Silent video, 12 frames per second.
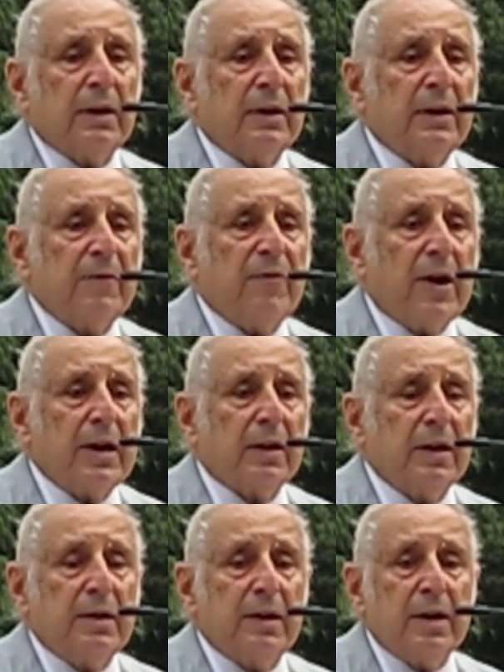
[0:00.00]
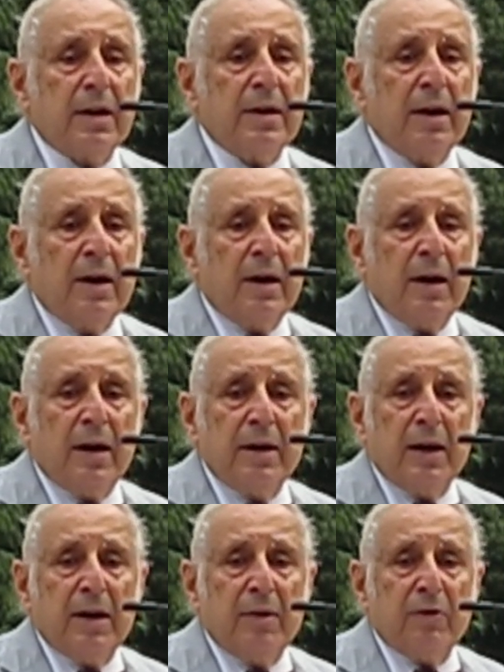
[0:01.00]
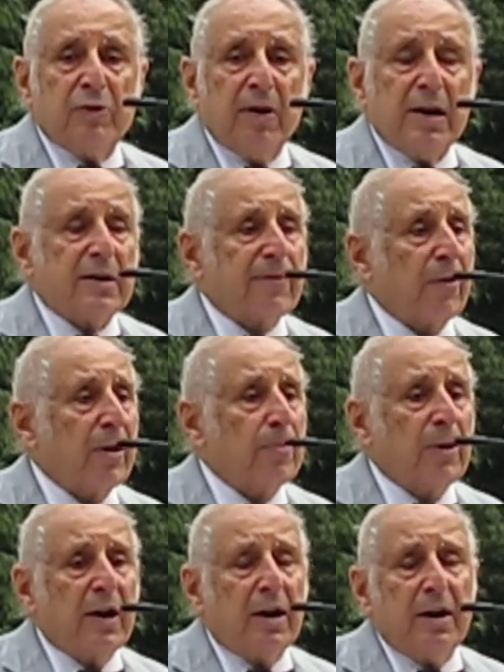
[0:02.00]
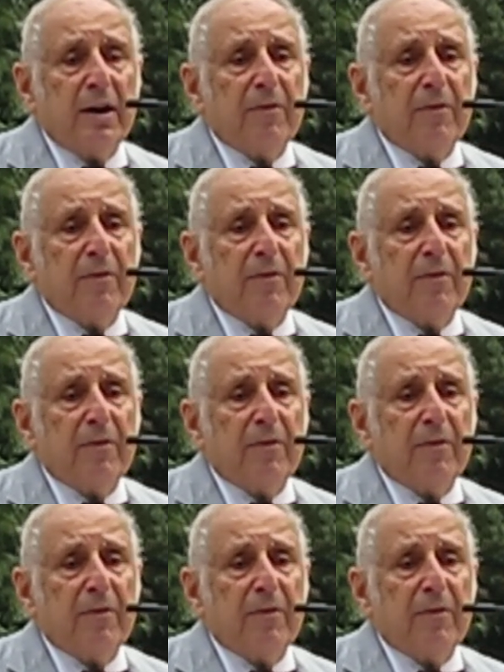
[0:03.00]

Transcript: they finally did, and they transferred without any